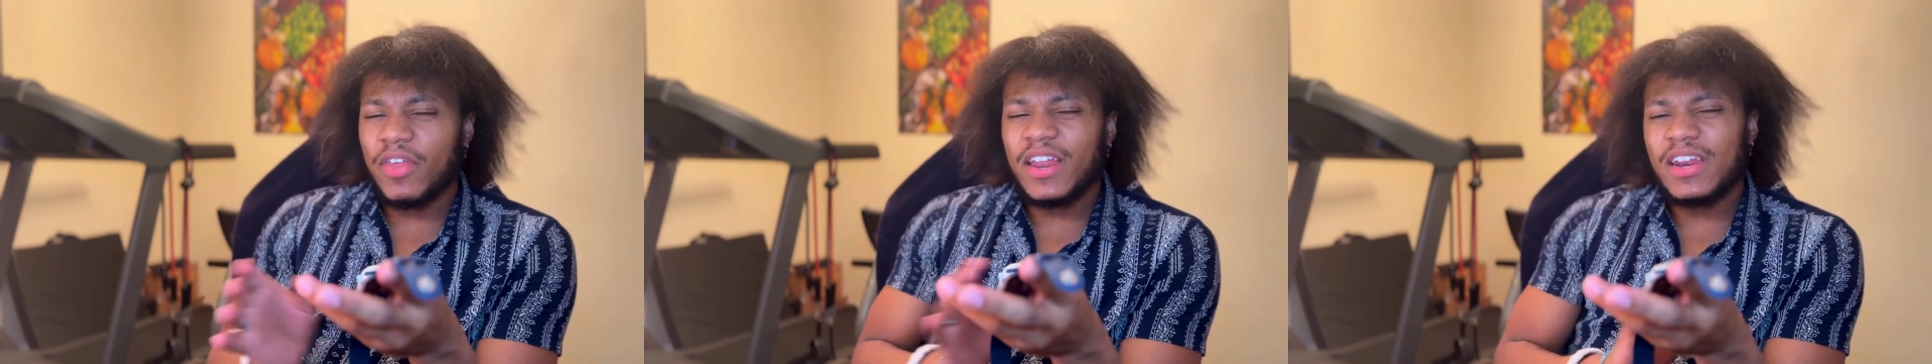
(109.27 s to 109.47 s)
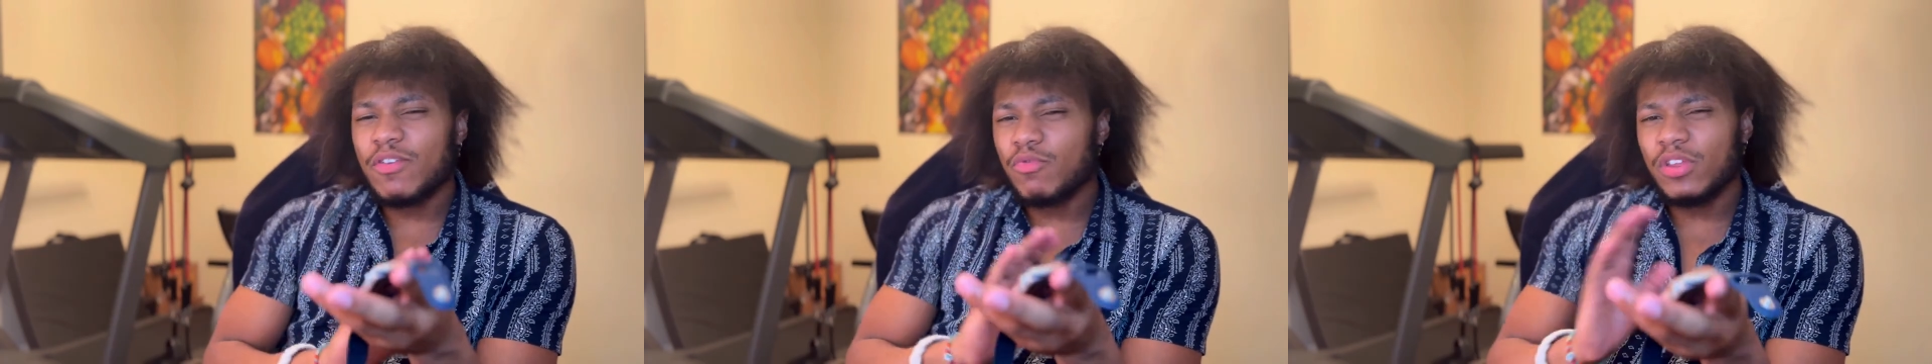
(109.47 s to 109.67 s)
That
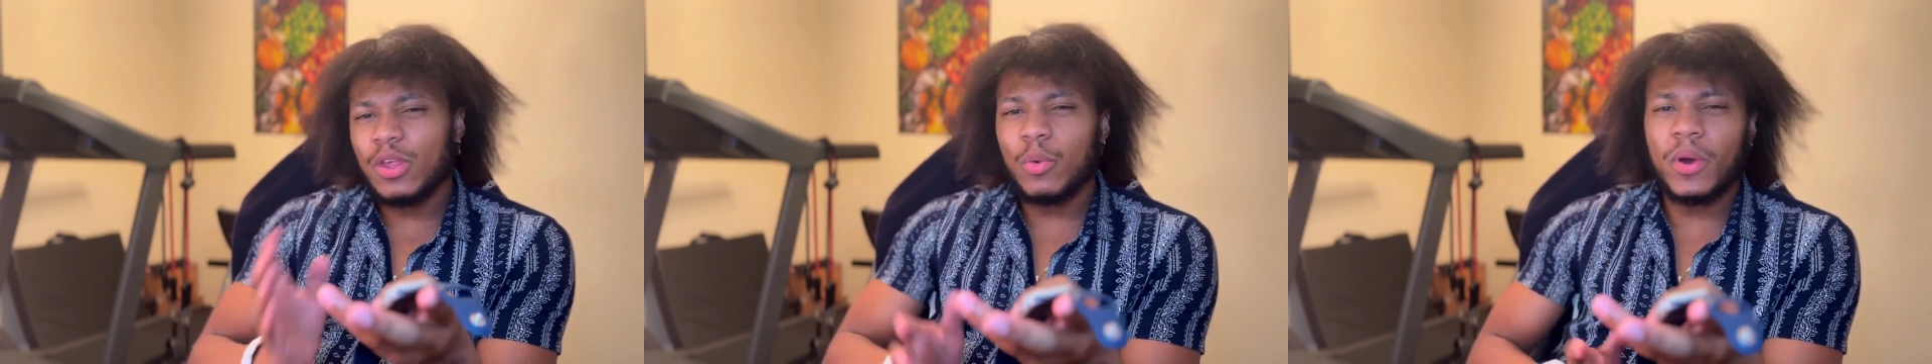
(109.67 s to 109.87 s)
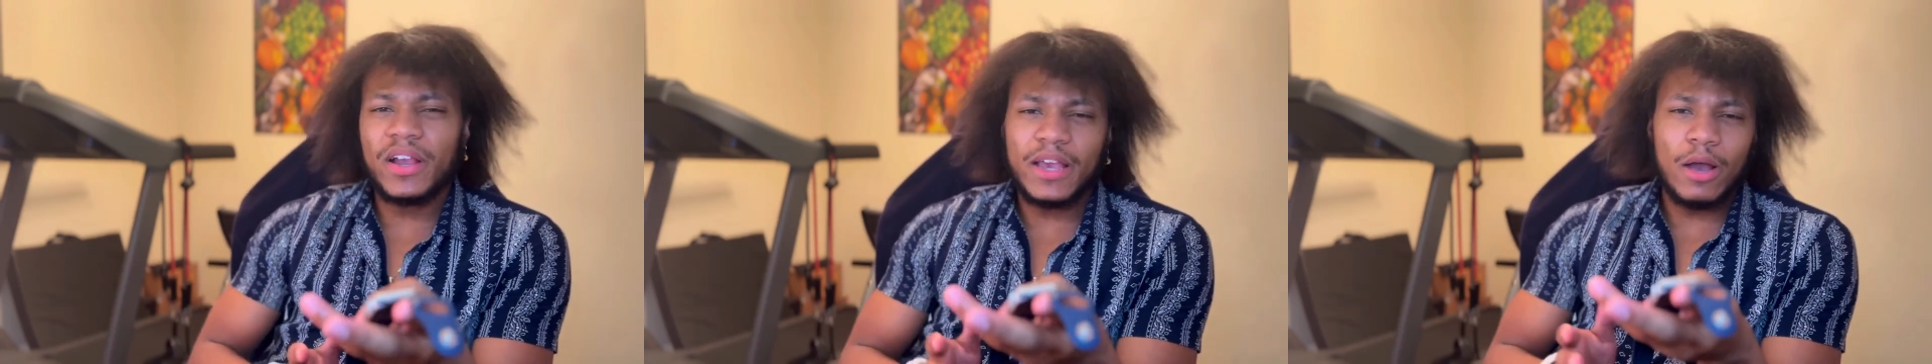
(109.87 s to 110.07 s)
didn't really
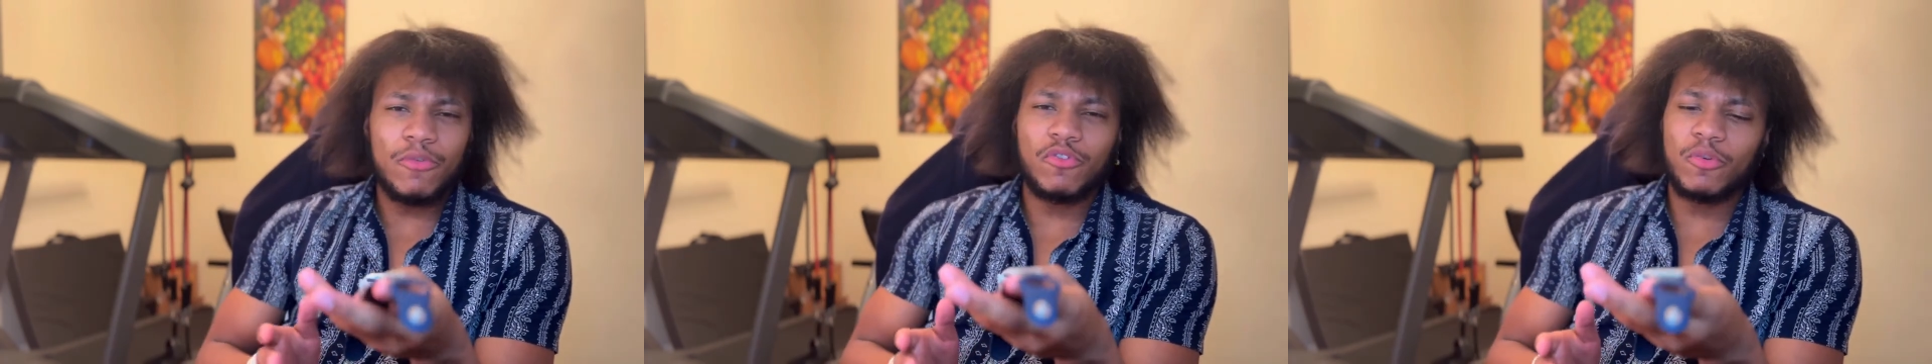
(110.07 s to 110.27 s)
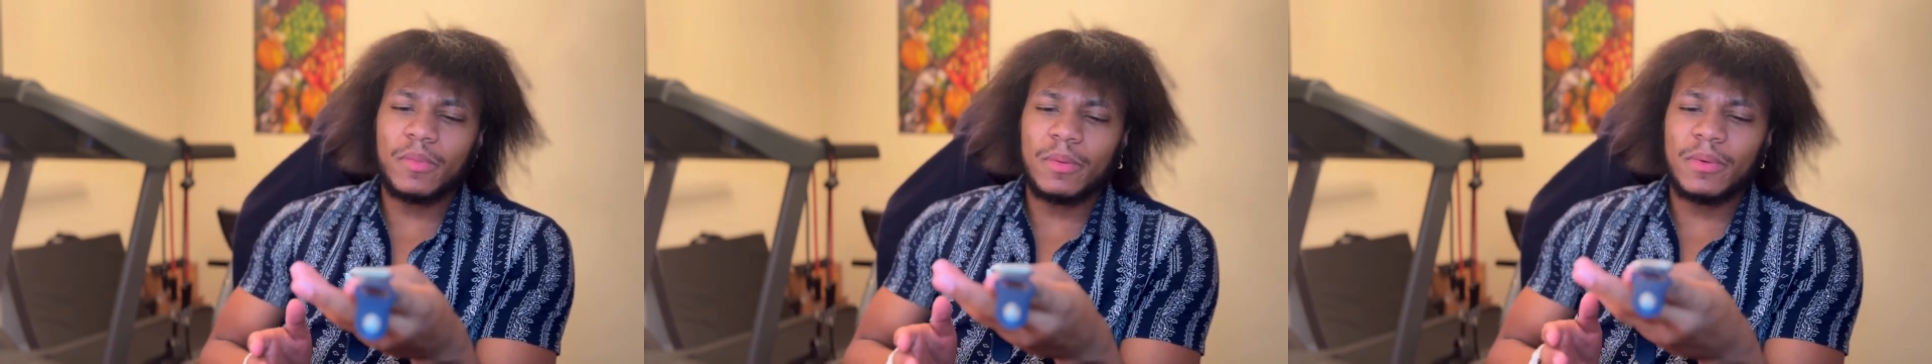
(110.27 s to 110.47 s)
work out
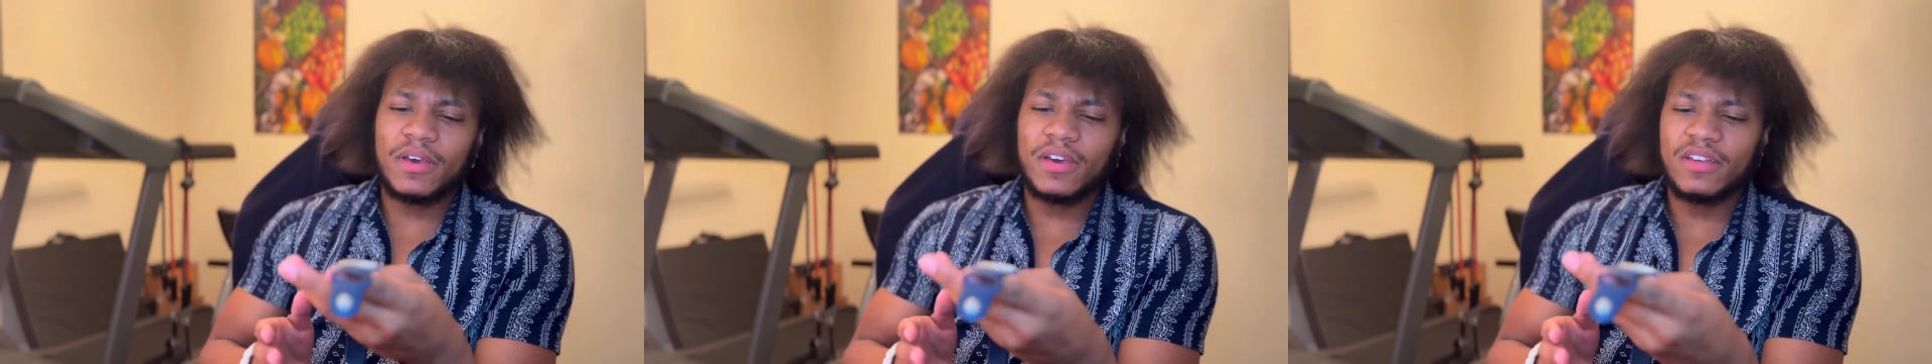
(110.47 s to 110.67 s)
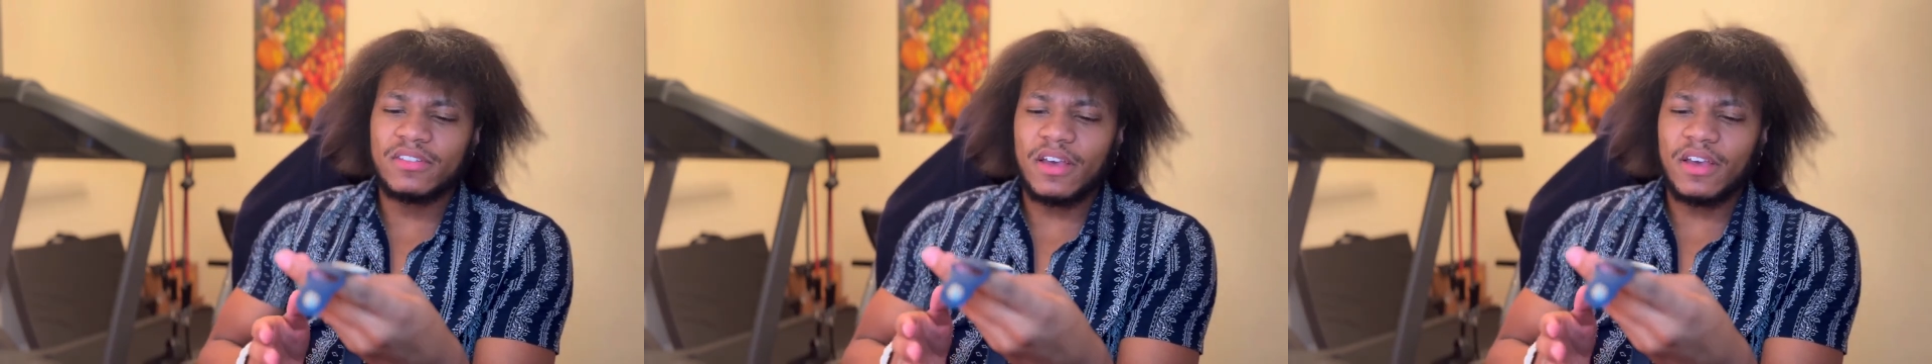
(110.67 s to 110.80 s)
for me because